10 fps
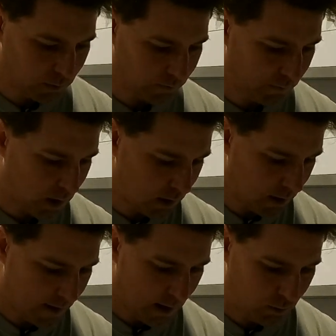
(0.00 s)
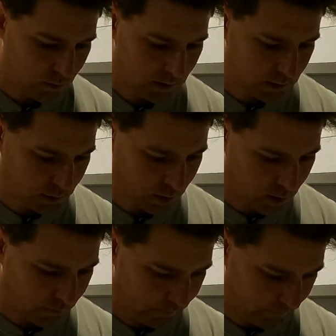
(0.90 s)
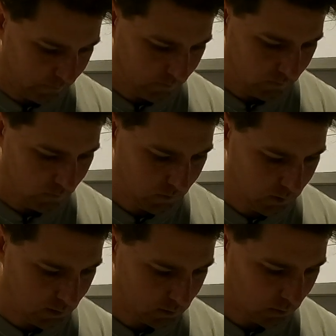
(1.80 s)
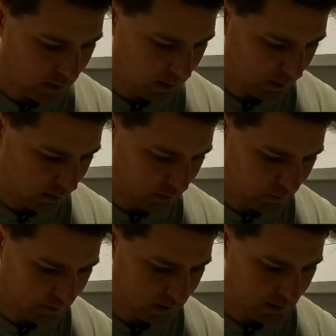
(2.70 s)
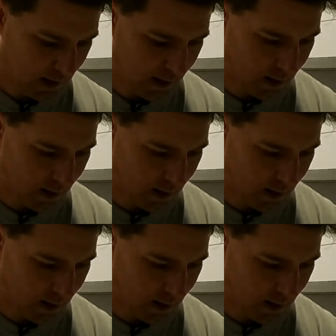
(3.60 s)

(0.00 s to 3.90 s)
should be fine like that. We'll just chop this one, it was just in that